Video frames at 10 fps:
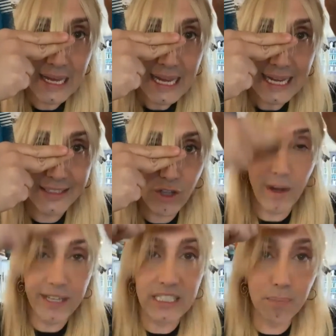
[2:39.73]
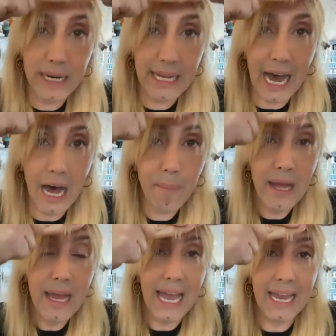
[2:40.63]
it's going to spring up
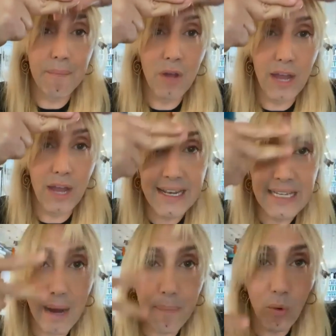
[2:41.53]
and I'm going to end up